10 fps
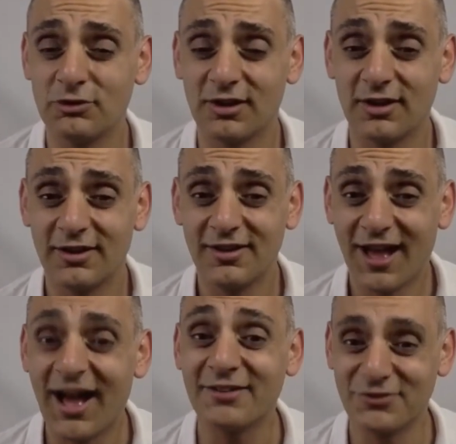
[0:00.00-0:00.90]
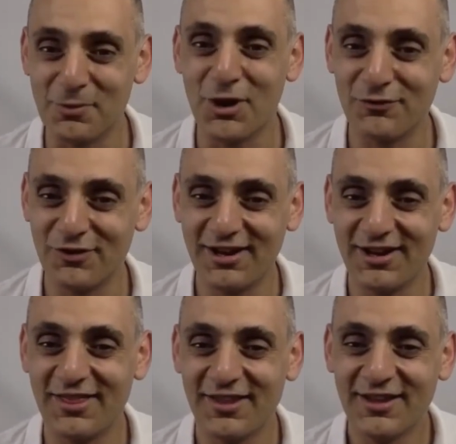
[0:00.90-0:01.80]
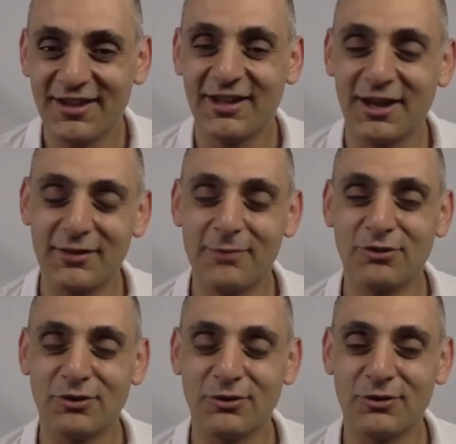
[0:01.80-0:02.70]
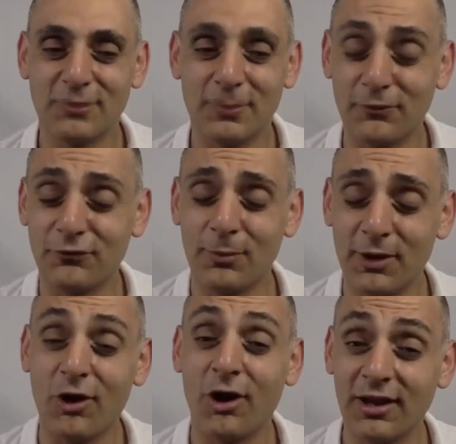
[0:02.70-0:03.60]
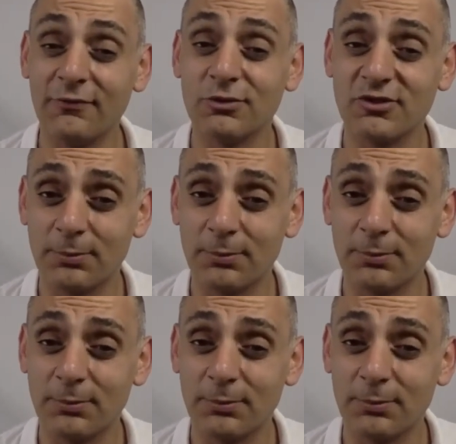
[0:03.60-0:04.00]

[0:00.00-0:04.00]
which are hard to motivate, and getting them to perform at higher levels.